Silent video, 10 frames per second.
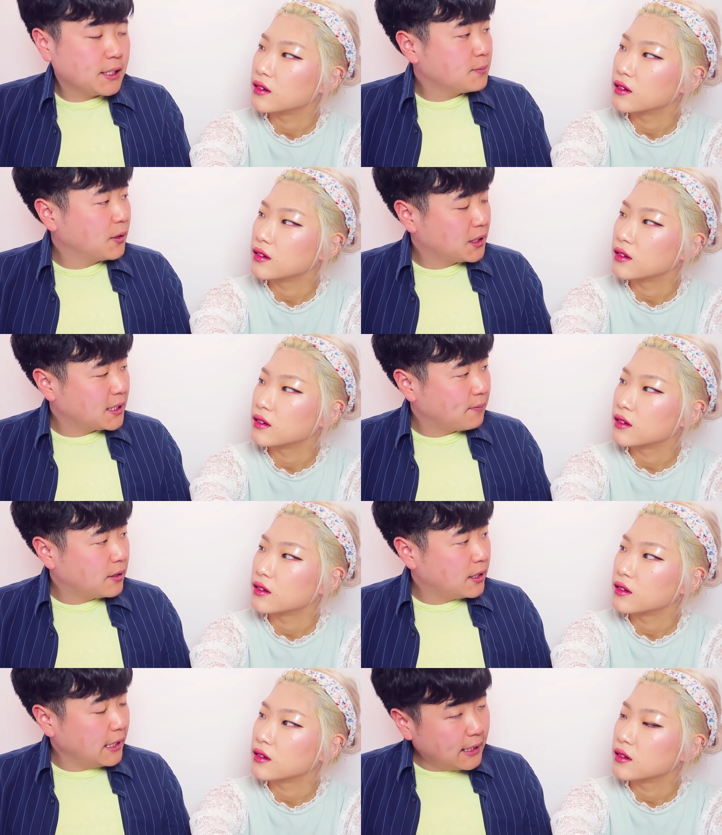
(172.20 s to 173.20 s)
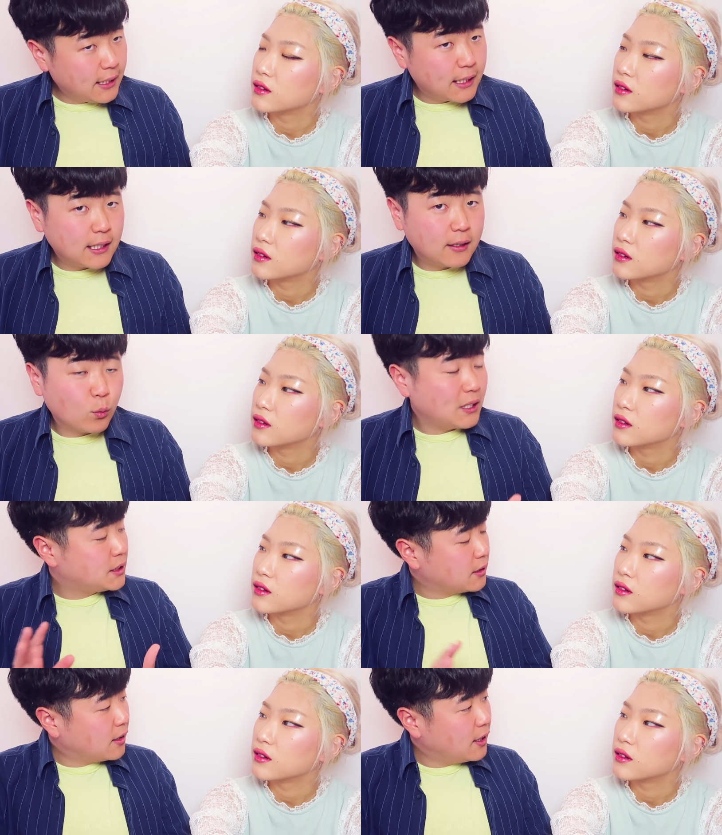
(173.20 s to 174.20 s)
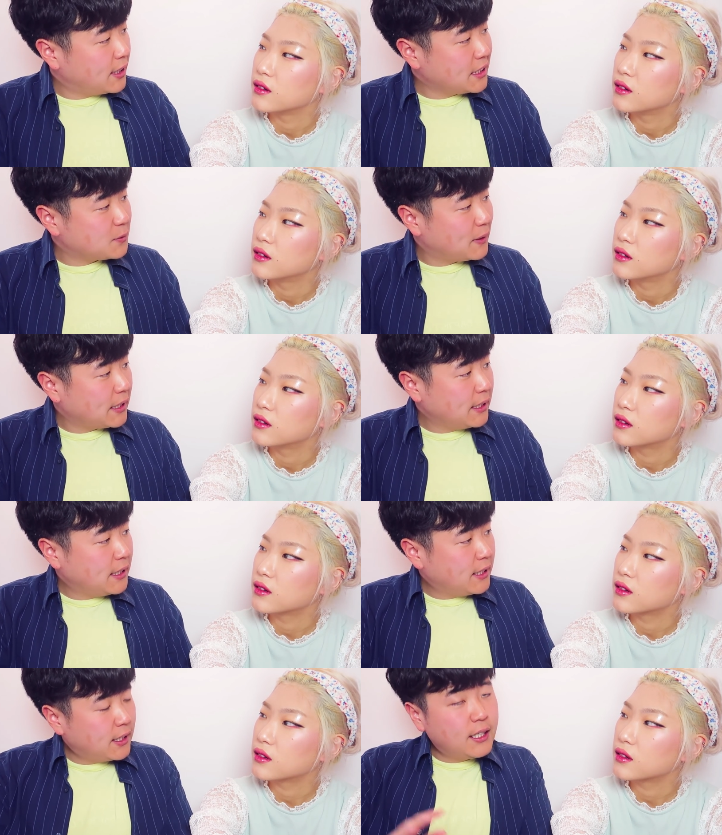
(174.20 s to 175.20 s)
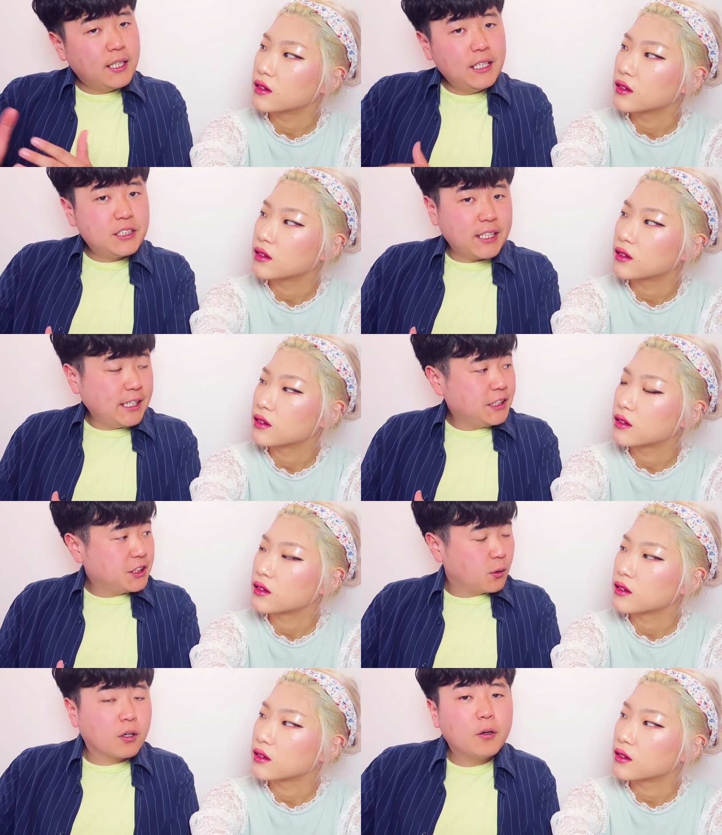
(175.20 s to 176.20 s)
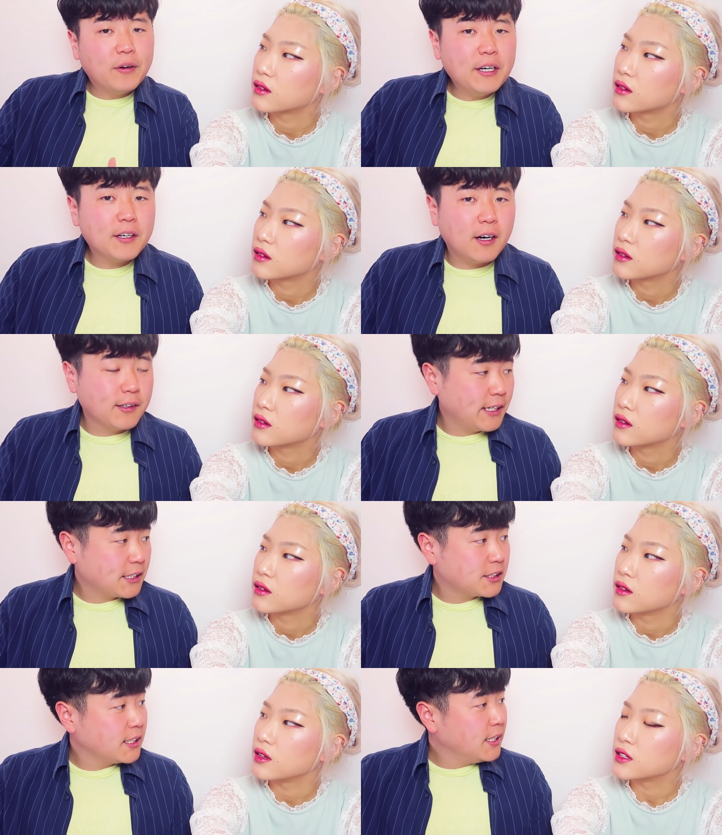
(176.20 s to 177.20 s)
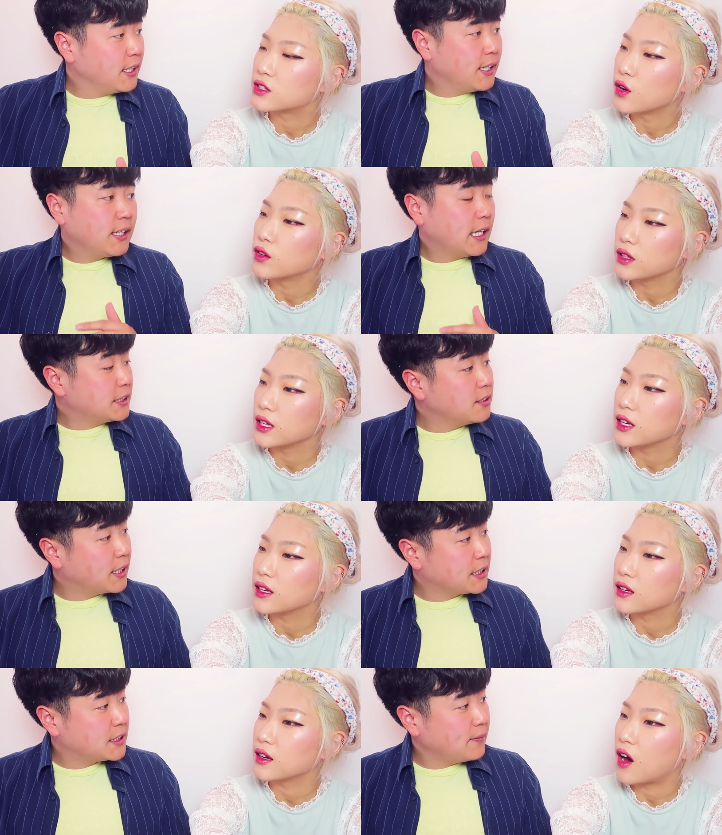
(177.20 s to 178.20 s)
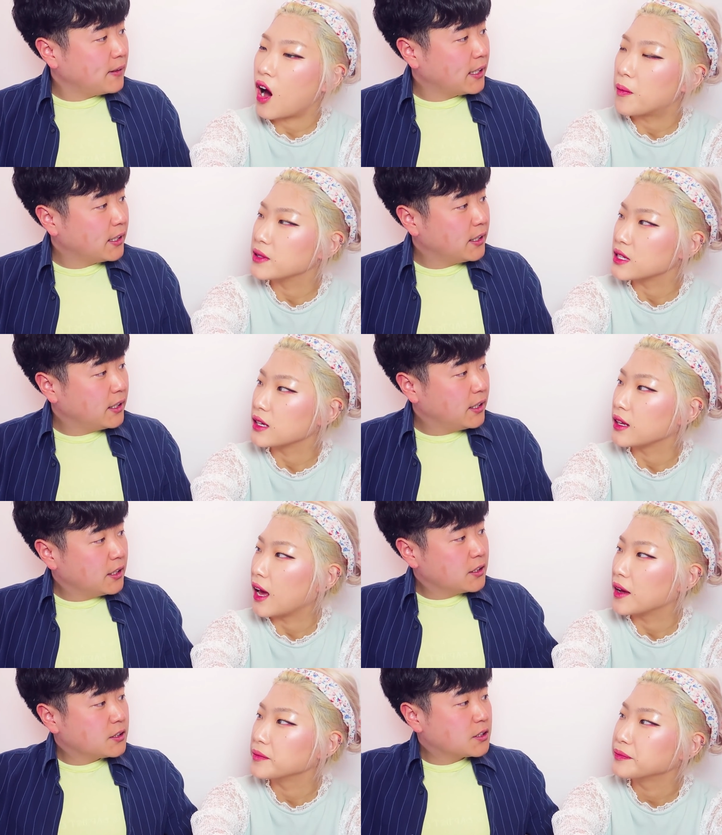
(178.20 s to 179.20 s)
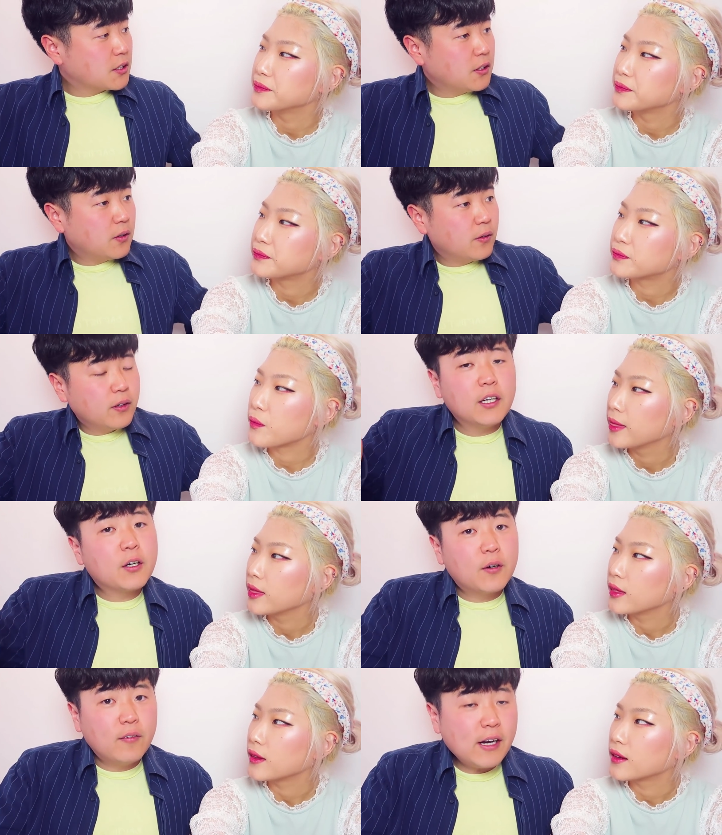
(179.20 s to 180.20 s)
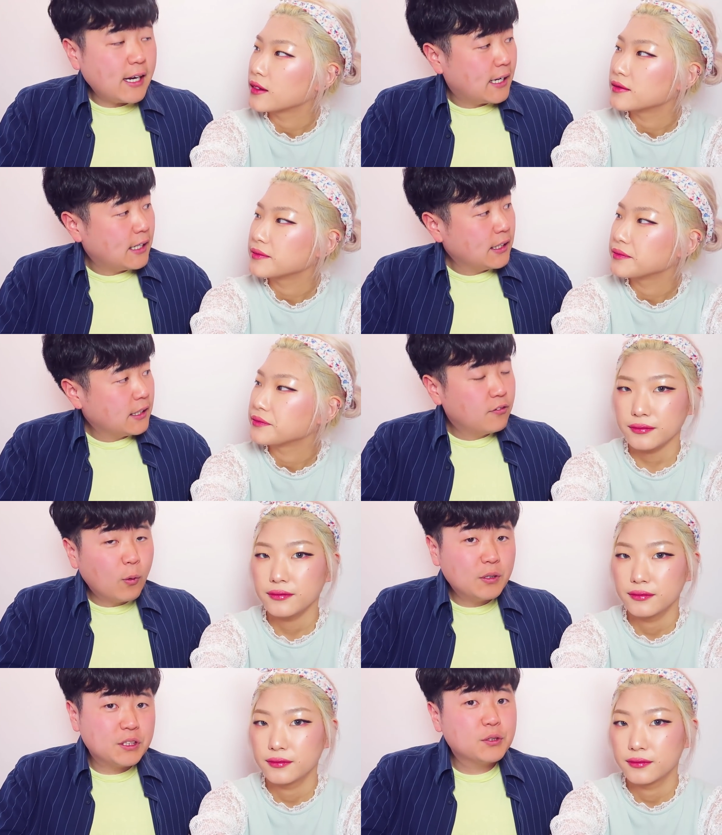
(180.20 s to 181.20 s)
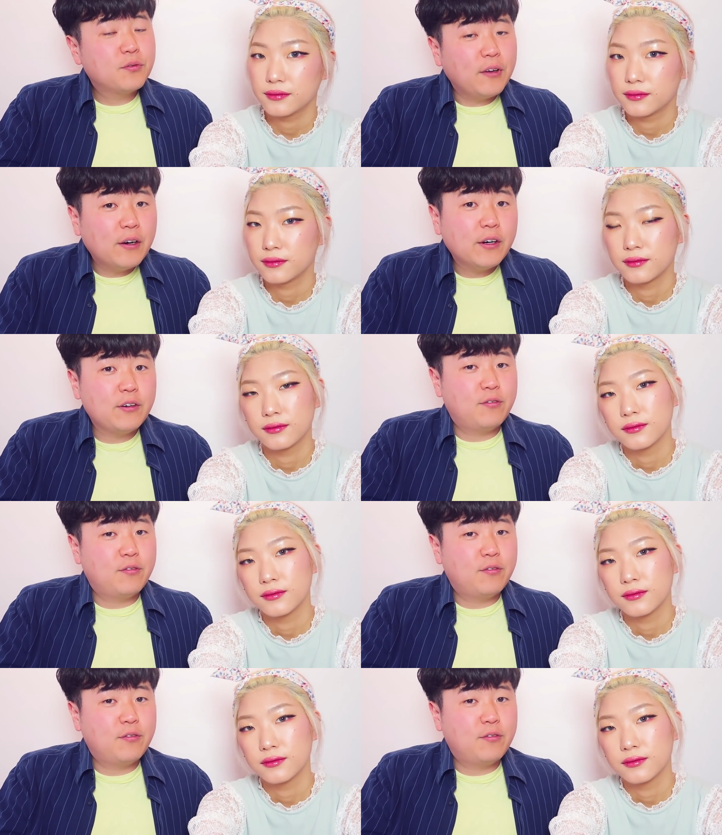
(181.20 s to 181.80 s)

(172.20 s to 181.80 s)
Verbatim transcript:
Speaker 1: it's more accepted in the western context but in east asian or korean context it's totally that's not accepted opposite yeah so in korea divorce is very